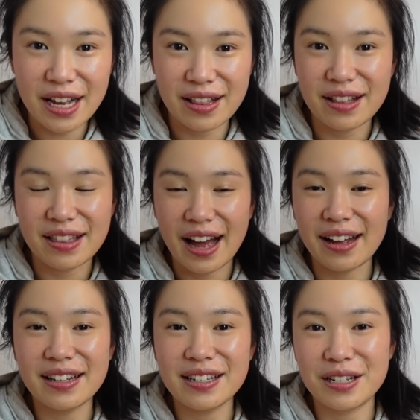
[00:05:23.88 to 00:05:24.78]
I think
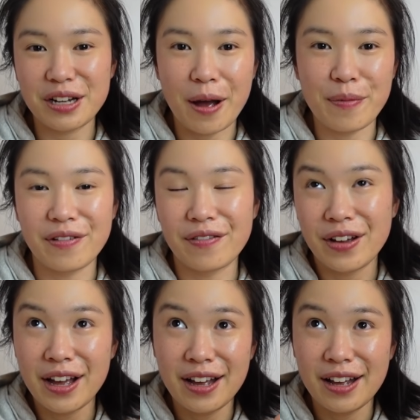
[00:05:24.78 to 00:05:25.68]
that is the type of
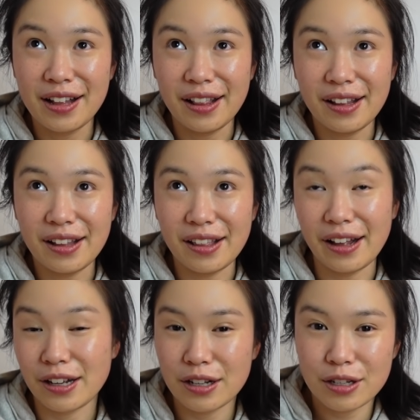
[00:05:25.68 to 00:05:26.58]

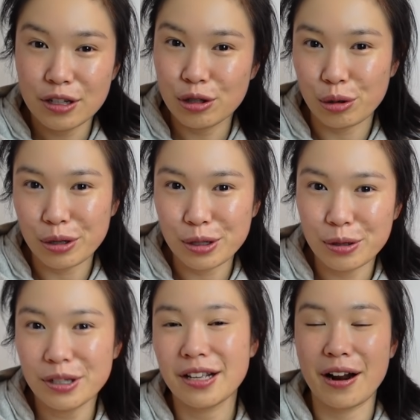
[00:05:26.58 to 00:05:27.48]
like soy
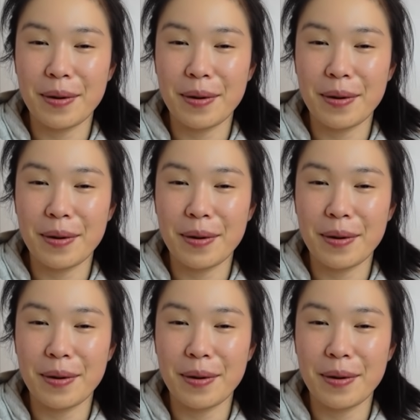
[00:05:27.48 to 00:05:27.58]
sauce that I